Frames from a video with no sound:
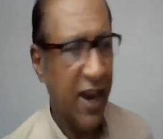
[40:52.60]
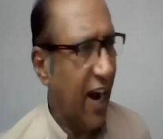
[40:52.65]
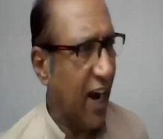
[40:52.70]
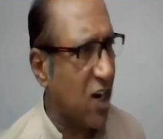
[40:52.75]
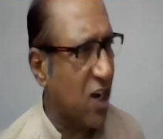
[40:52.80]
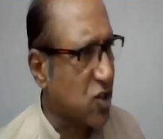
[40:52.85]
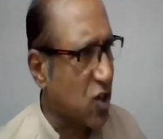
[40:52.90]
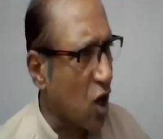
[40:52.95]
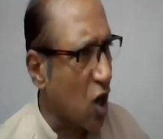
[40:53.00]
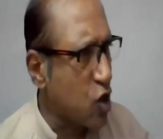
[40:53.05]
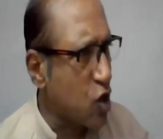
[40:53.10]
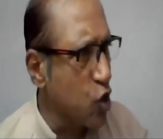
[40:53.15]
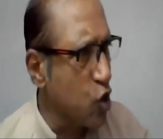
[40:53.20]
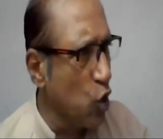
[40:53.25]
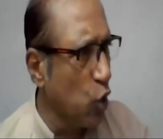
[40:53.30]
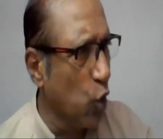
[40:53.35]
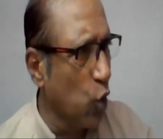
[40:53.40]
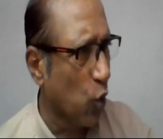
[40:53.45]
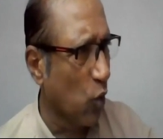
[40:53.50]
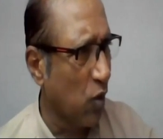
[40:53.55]
It is not
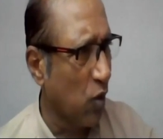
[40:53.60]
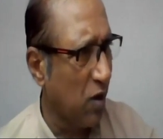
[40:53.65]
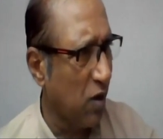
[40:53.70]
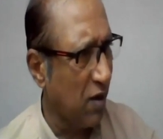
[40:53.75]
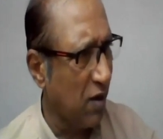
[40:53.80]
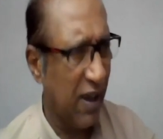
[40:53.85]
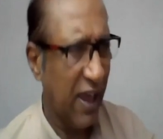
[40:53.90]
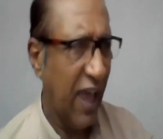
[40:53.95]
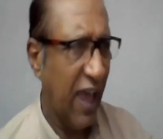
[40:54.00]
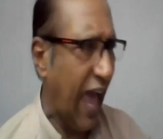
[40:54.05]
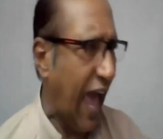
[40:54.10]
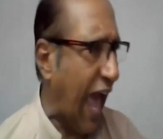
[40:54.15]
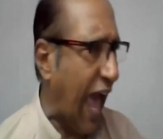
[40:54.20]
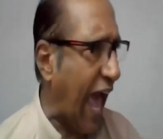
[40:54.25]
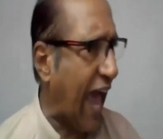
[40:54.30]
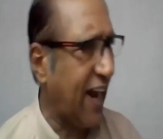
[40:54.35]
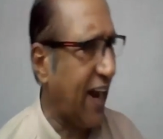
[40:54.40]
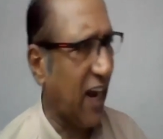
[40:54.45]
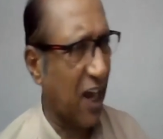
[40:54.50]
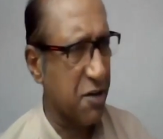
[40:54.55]
you,
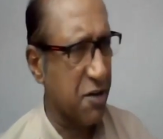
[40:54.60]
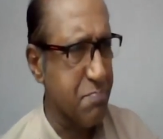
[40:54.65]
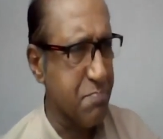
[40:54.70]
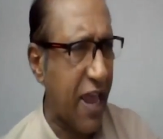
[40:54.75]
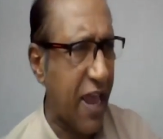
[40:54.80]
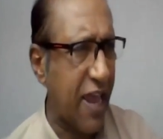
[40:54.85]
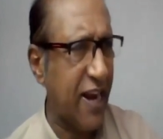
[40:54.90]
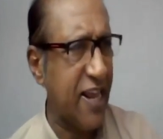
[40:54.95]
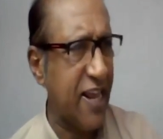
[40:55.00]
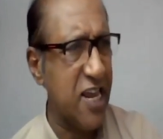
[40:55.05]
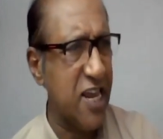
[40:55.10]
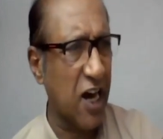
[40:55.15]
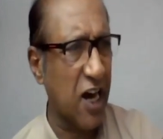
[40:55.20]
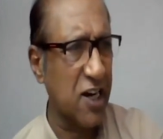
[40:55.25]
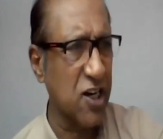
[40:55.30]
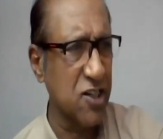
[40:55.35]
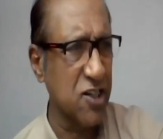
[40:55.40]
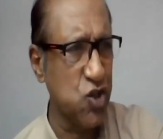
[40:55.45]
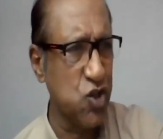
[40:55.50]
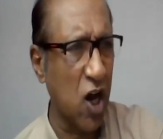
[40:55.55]
Anna, Mary,
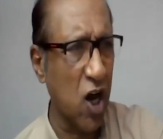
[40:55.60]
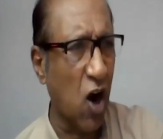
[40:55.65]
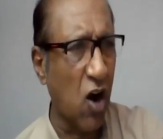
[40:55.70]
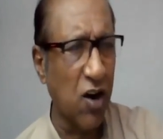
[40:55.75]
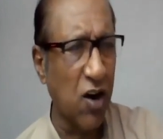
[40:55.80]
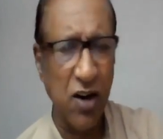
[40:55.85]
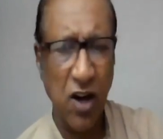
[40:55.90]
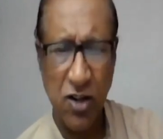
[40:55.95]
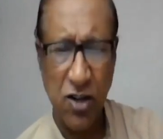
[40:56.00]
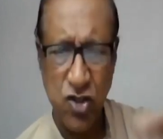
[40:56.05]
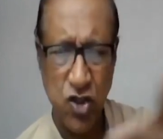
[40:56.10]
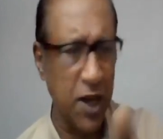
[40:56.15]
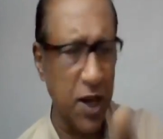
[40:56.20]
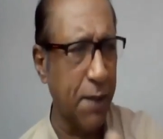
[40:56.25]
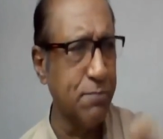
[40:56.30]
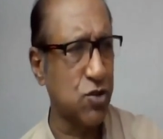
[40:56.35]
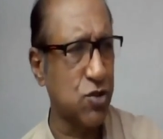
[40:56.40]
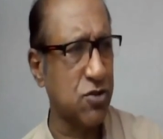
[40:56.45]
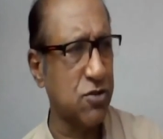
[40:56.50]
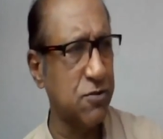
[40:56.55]
or John, or
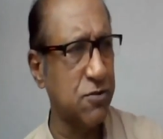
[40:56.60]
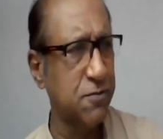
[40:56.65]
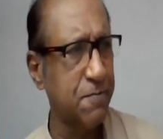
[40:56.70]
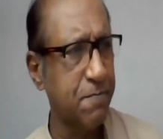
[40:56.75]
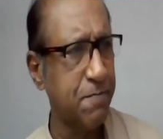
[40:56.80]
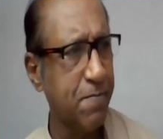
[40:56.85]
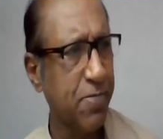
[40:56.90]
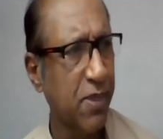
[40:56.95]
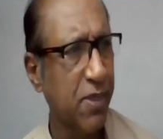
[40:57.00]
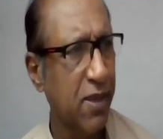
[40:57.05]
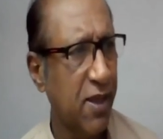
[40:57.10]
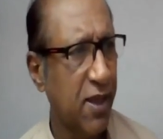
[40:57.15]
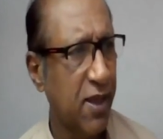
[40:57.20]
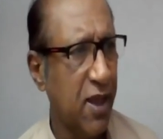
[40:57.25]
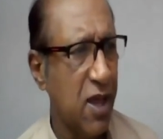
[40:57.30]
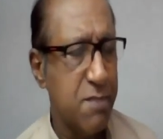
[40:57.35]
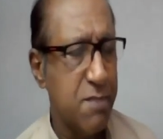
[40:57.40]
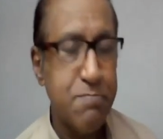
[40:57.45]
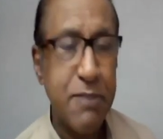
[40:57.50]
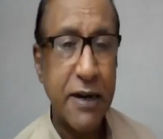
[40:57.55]
James.
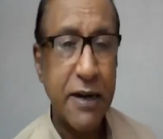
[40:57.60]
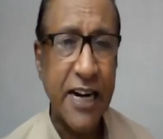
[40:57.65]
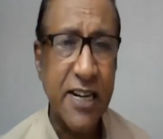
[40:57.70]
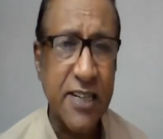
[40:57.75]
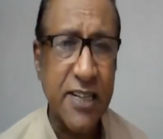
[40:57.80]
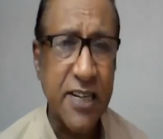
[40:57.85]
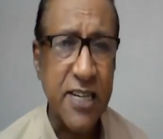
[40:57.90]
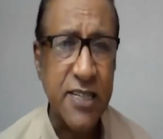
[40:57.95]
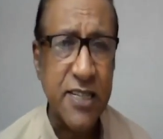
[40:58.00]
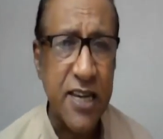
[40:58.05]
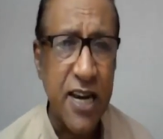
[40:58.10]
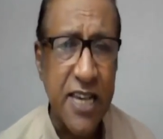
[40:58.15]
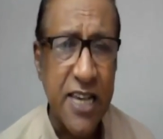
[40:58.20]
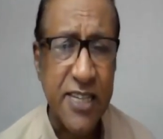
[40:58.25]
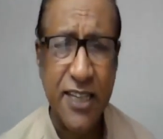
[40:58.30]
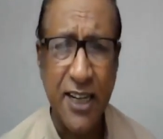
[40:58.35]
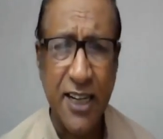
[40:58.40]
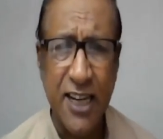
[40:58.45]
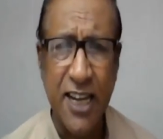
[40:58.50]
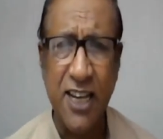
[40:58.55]
But it is
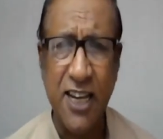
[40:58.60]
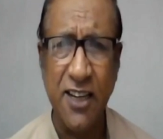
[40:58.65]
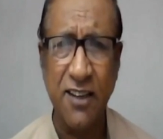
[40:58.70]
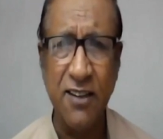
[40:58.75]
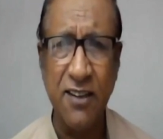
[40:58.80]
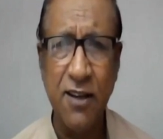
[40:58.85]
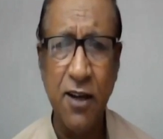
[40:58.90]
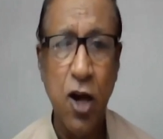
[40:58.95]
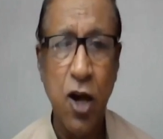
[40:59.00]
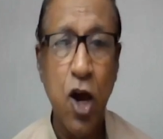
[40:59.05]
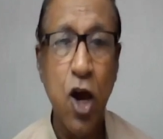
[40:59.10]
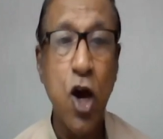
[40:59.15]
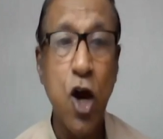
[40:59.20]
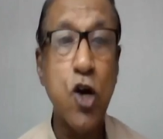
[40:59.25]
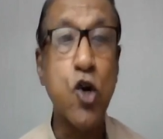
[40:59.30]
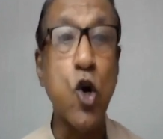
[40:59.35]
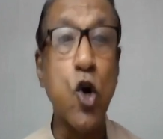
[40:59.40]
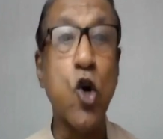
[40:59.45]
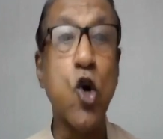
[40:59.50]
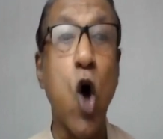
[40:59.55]
listening
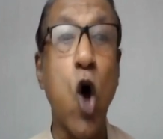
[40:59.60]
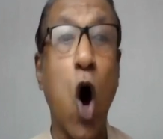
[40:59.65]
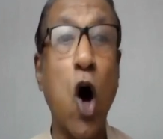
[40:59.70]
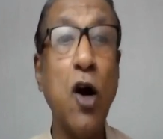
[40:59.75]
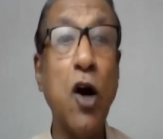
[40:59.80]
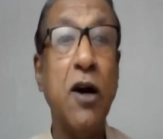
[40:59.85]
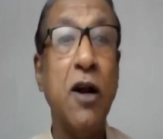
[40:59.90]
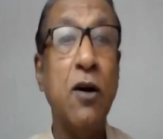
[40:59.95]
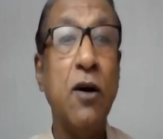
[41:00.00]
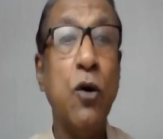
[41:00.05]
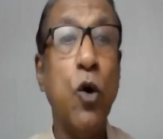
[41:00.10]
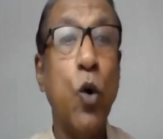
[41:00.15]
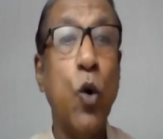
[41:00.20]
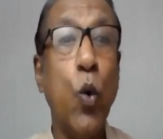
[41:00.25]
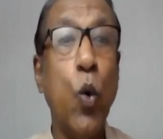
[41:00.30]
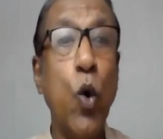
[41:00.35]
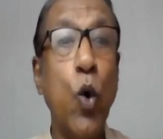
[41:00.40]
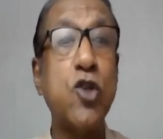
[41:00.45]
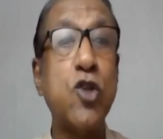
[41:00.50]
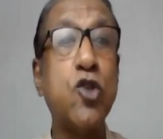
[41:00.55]
to God
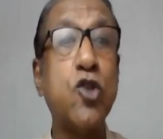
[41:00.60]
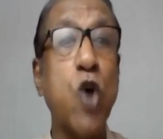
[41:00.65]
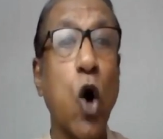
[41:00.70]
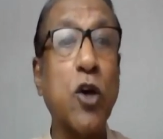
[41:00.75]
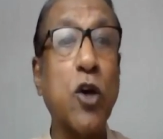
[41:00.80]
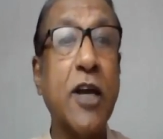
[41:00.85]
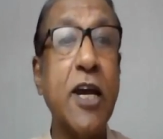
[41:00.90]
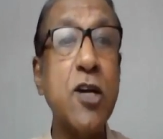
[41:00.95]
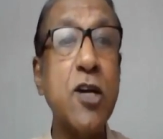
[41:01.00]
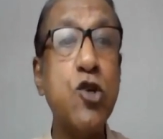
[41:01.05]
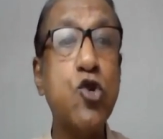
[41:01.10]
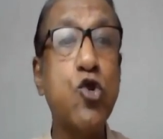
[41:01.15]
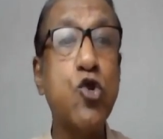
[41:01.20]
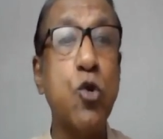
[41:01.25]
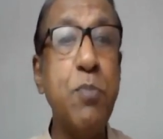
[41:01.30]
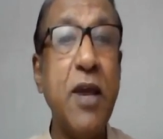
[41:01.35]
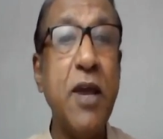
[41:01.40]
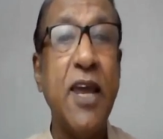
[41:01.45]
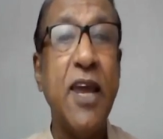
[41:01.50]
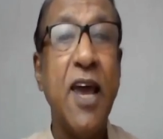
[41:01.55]
who is talking to
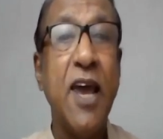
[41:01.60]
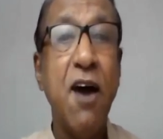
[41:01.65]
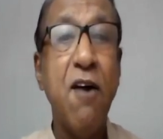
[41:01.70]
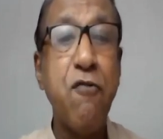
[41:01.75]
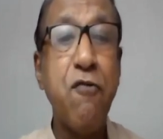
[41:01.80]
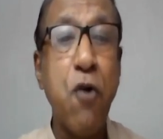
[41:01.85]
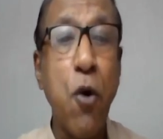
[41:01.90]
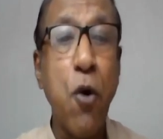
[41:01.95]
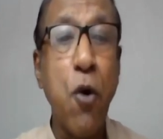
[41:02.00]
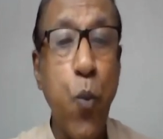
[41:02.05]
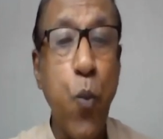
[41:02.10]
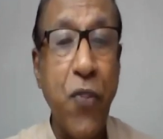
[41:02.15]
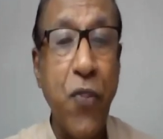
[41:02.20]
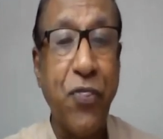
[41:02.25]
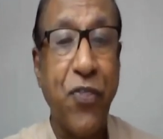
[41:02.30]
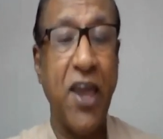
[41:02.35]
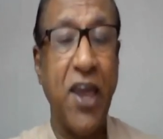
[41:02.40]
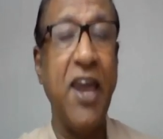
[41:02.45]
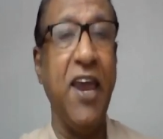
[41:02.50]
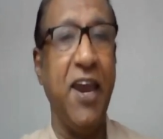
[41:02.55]
me from
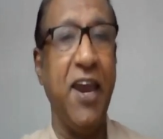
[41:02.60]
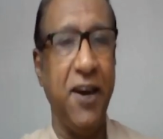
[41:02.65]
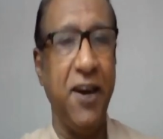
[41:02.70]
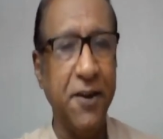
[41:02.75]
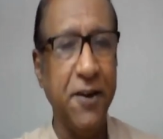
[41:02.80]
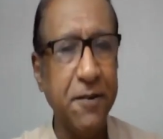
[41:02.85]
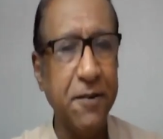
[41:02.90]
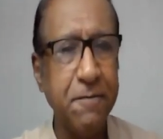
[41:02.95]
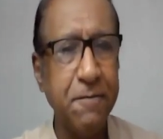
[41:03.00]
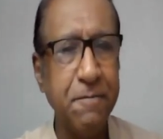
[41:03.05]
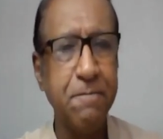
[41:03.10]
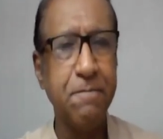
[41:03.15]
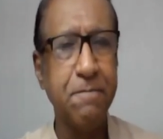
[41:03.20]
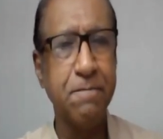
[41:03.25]
within.